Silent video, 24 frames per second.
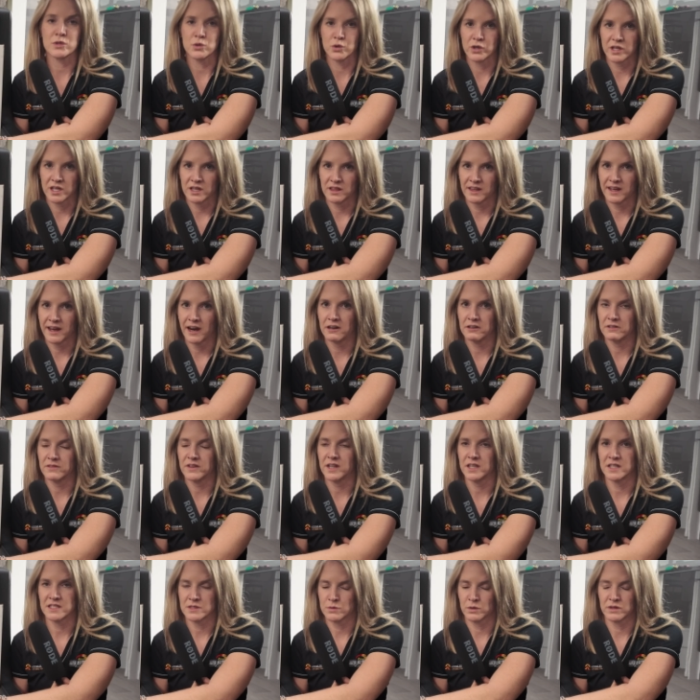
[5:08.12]
was already in the
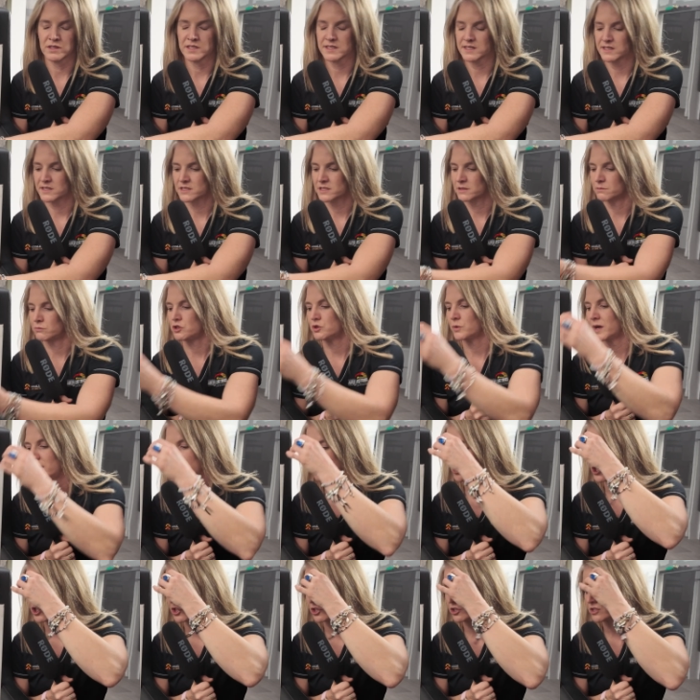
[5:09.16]
caravan, it's what the system New
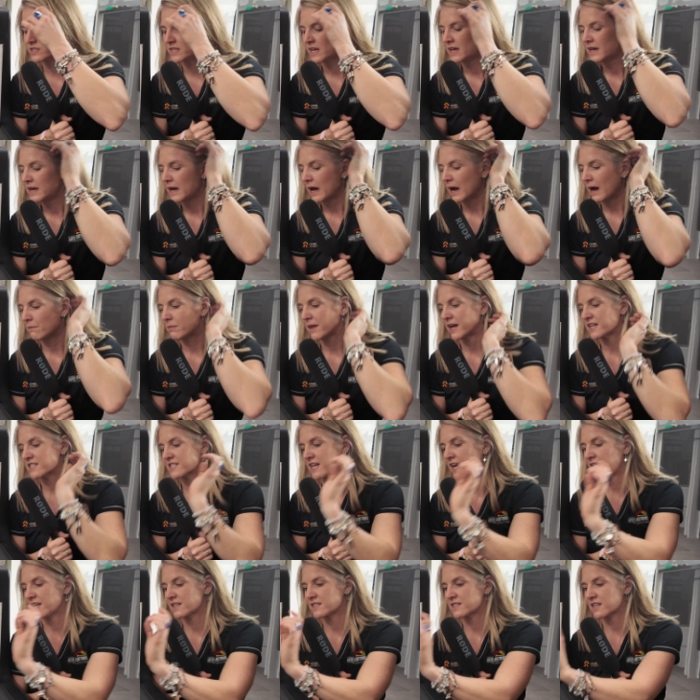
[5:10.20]
Age use. Um, that
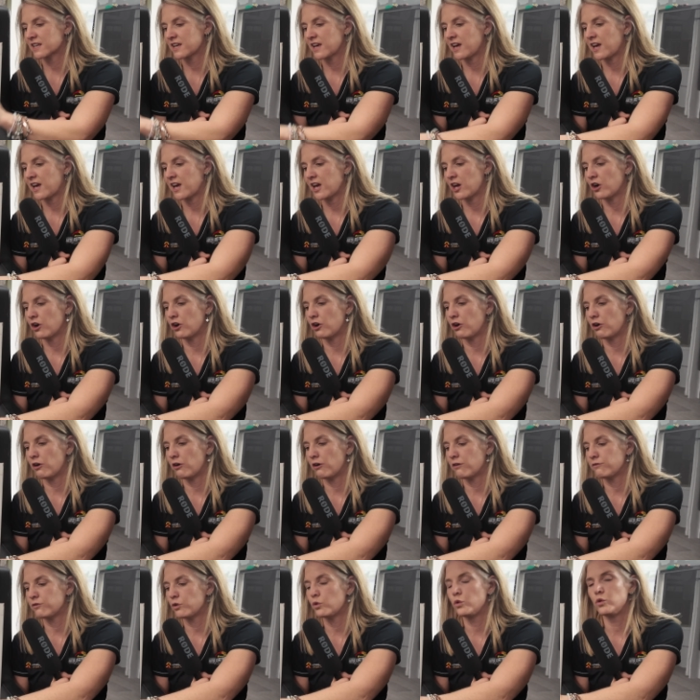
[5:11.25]
takes care
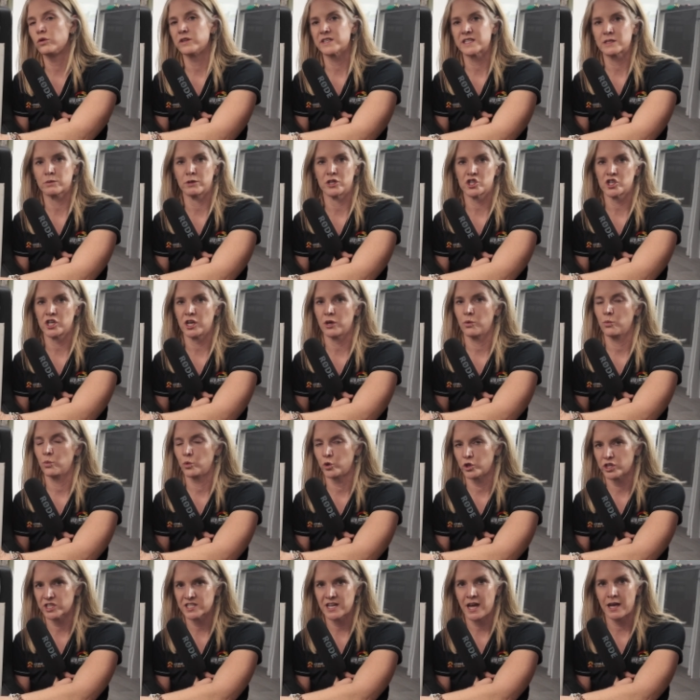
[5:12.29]
of all the switching,
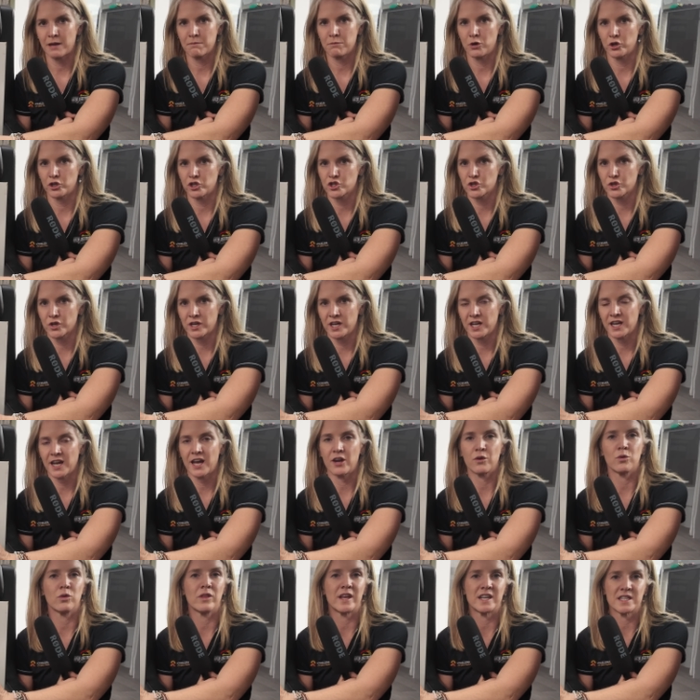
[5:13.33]
water tank
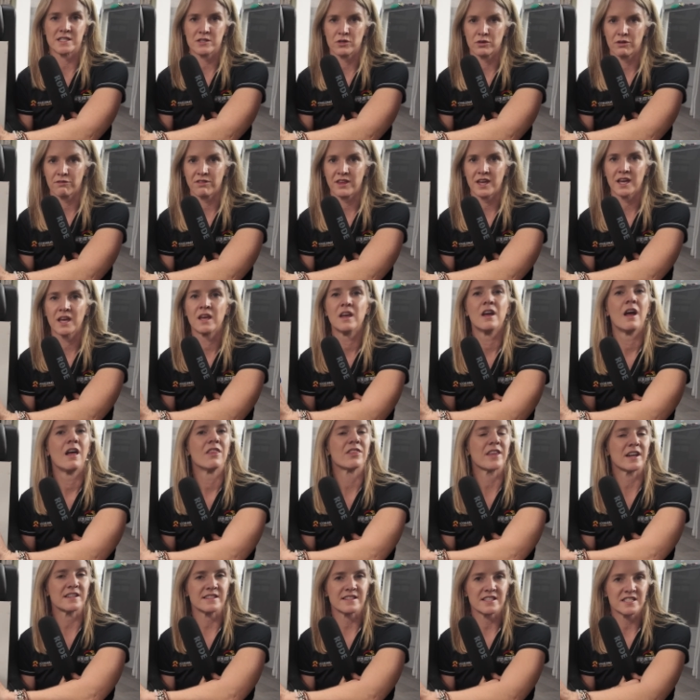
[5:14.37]
monitoring, and all that sort of thing.
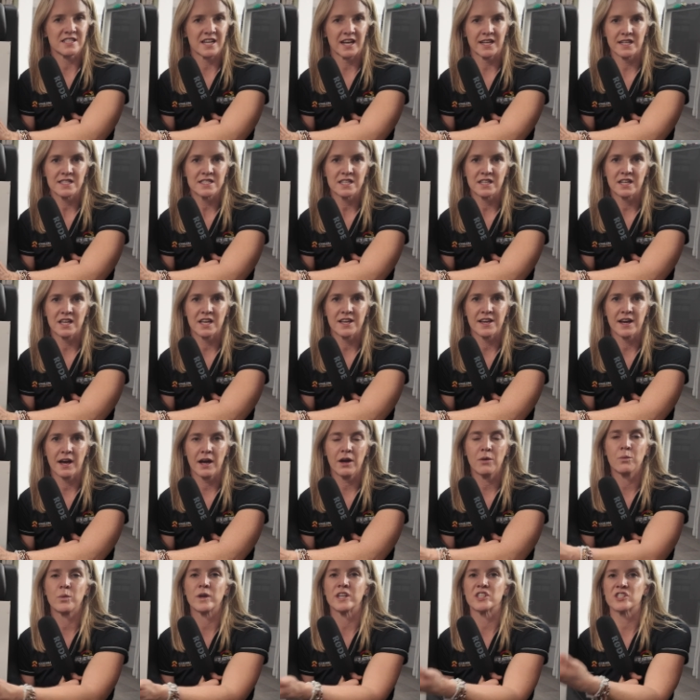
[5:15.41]
That stays in
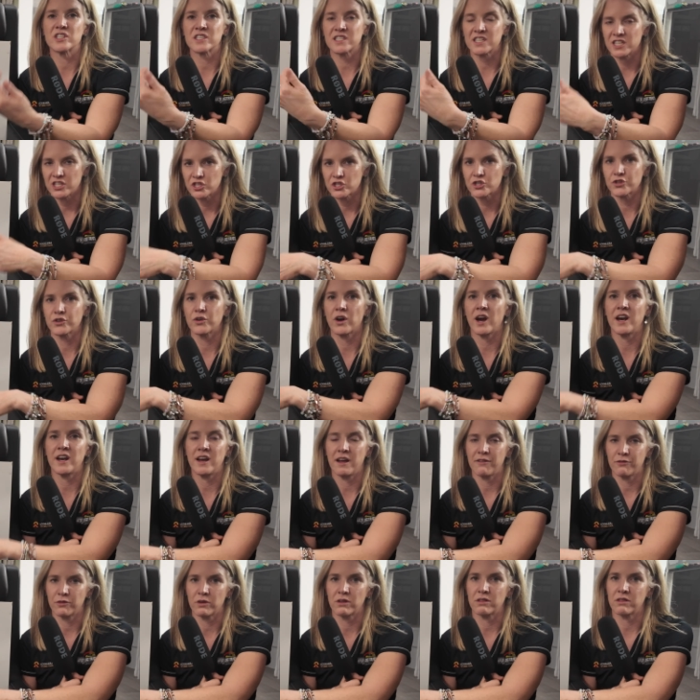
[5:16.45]
here. We just
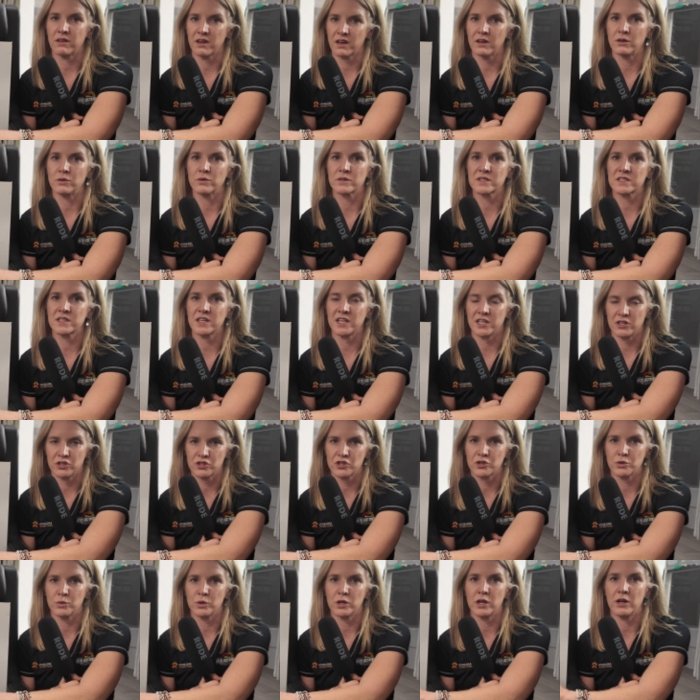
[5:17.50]
integrate everything else
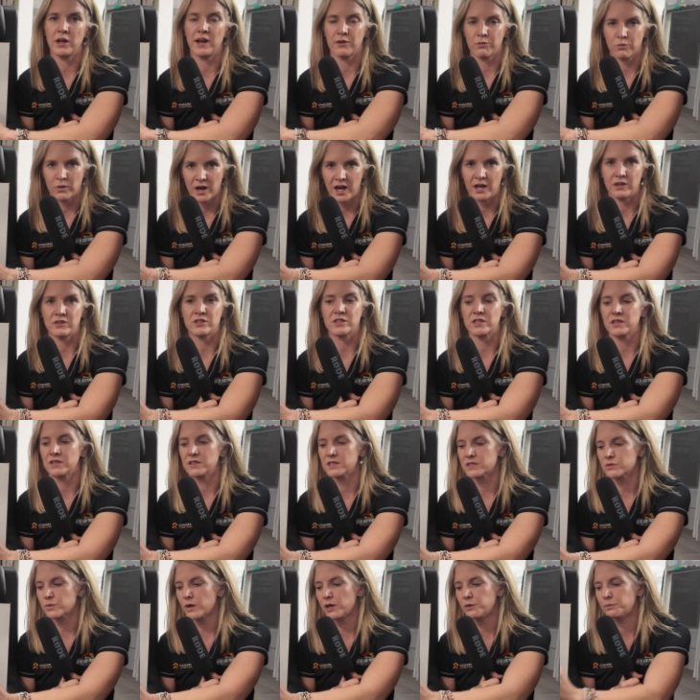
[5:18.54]
into it and around it
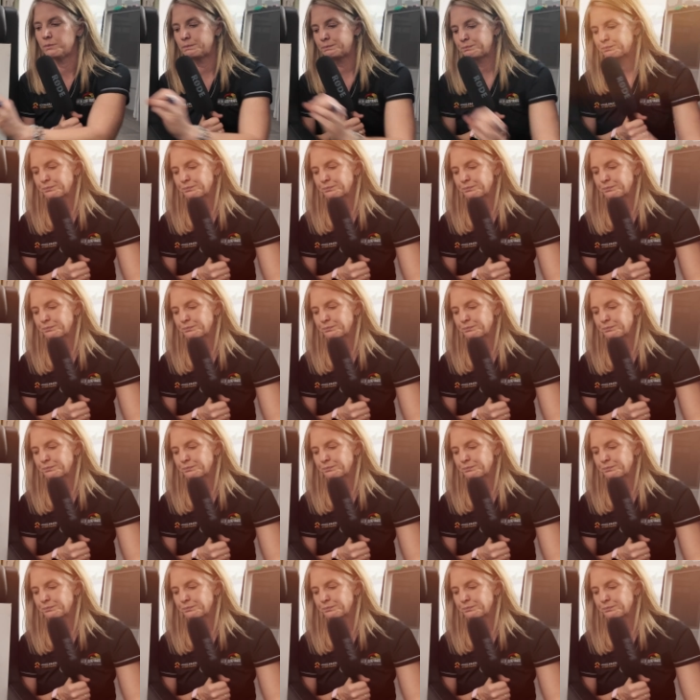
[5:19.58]
as well.